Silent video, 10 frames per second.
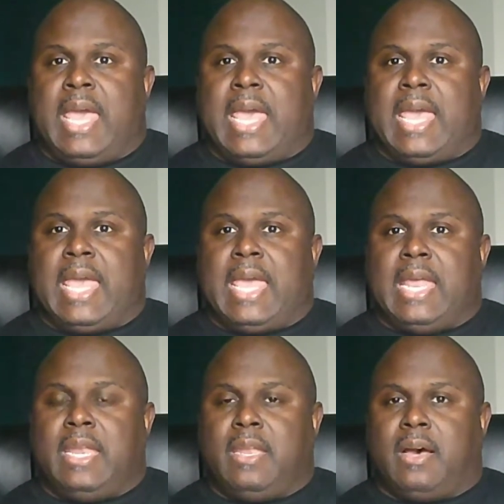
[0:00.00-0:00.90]

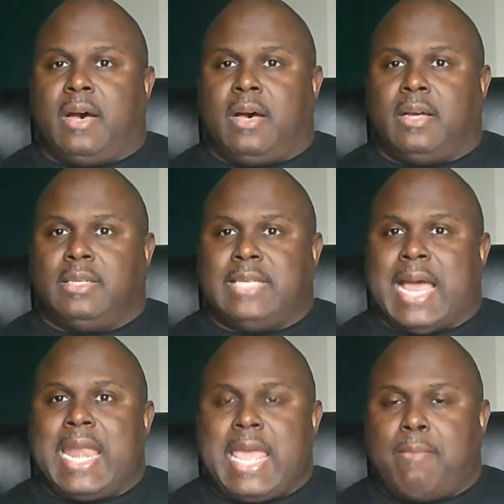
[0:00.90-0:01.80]
and
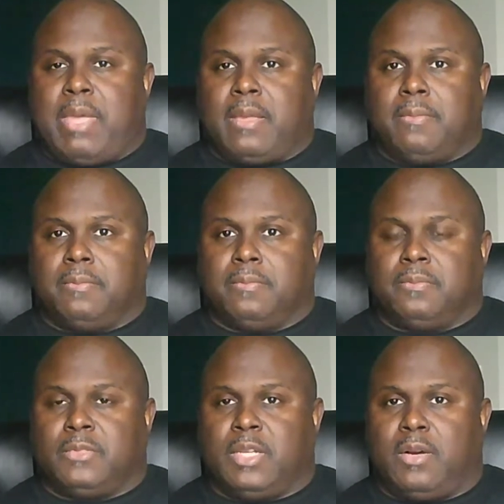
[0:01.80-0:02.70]
dynamic.
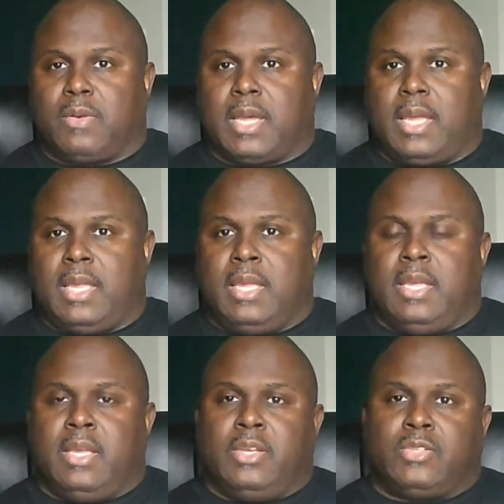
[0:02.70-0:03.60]
Okay,
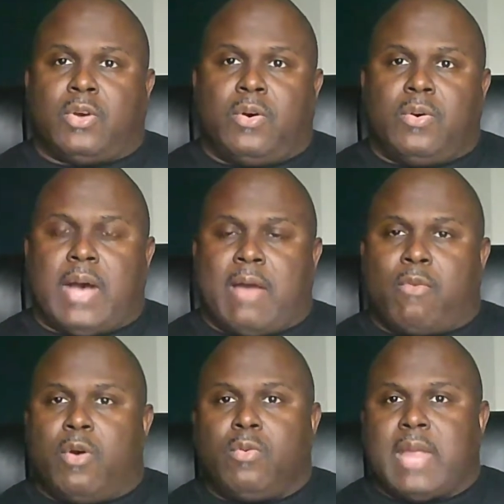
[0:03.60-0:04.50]
so I
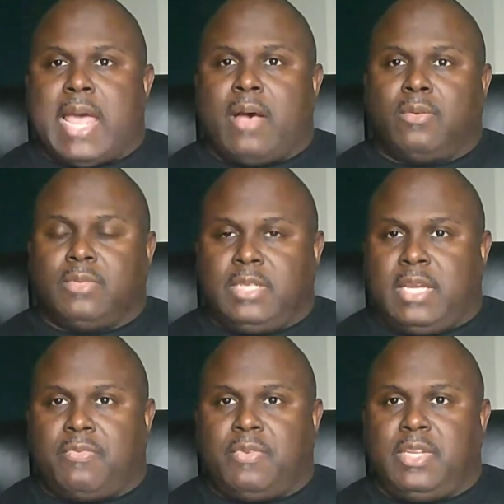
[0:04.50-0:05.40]
wrote down the
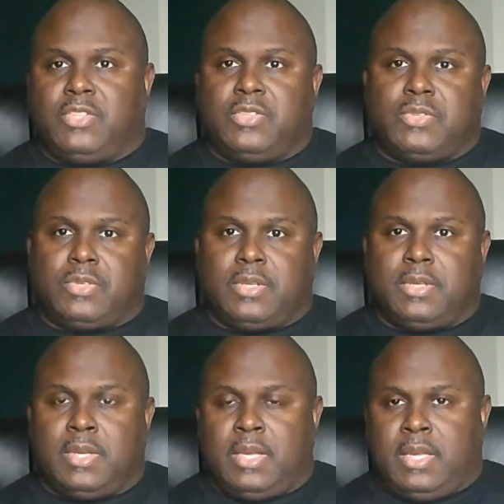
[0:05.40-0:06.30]
definitions
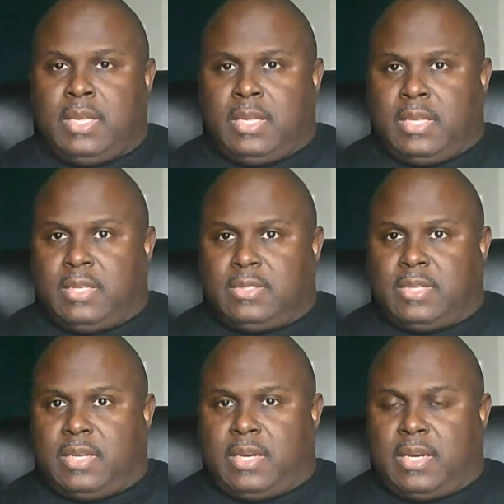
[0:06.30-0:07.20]
to
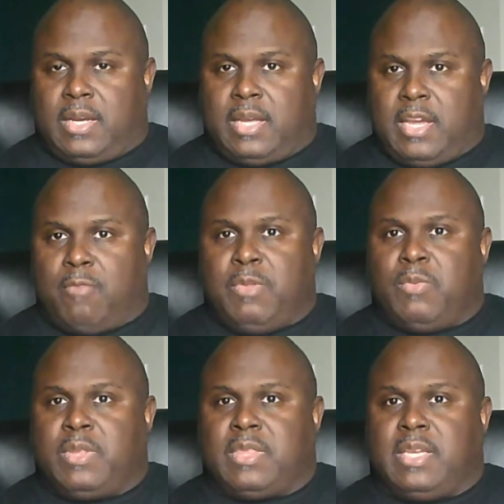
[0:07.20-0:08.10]
help me
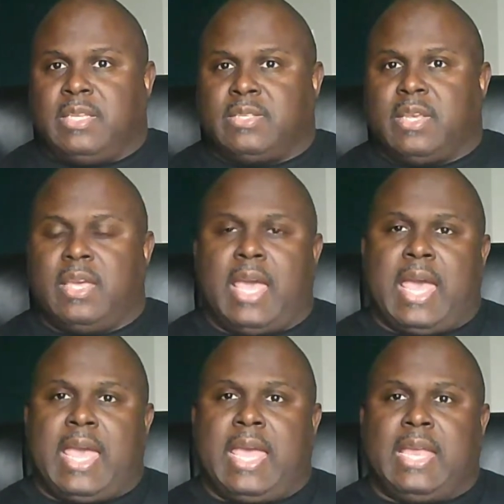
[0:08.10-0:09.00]
with this,
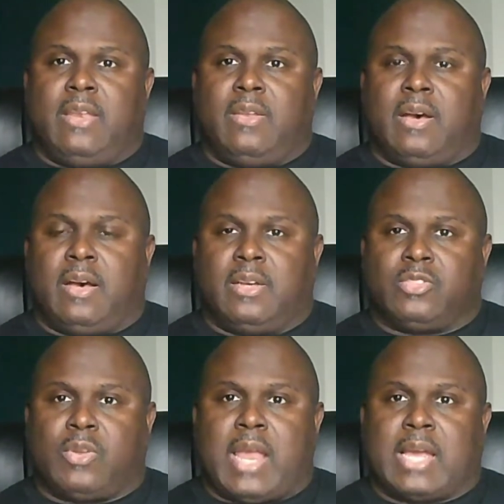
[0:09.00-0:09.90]
and
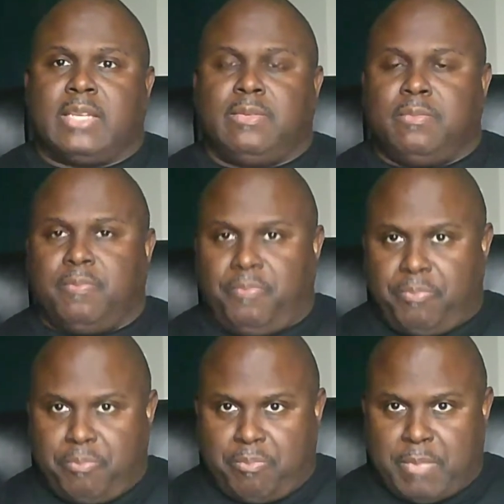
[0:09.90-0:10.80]
so that I can
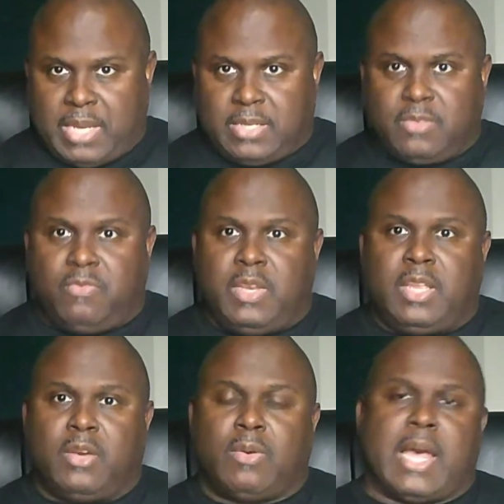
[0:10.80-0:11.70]
make this
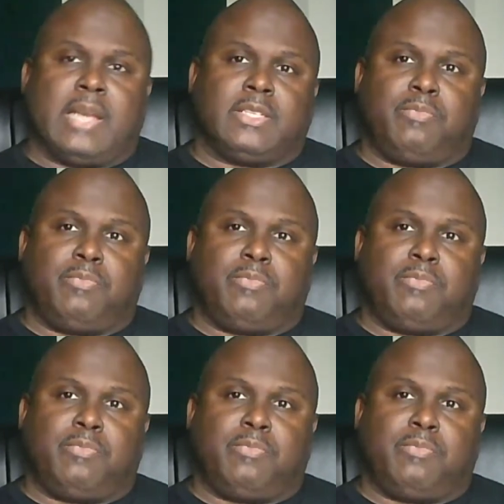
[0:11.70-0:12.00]
video kind of